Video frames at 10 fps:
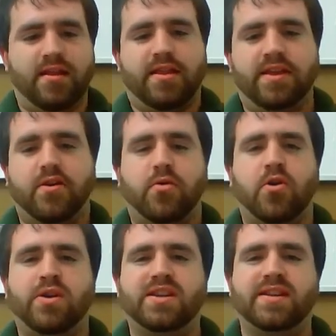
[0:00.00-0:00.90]
they don't
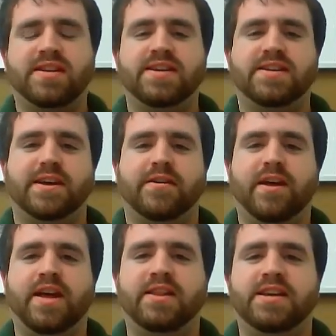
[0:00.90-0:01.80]
go into the
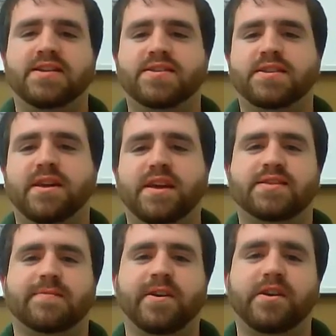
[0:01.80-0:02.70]
detail, at least
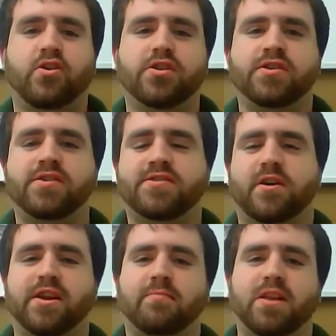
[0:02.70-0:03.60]
it's a very good
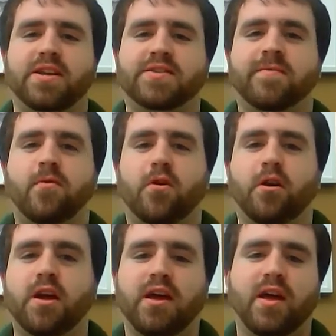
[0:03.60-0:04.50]
starting place
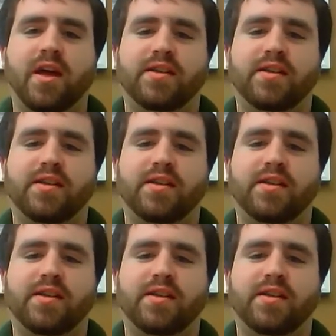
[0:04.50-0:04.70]
for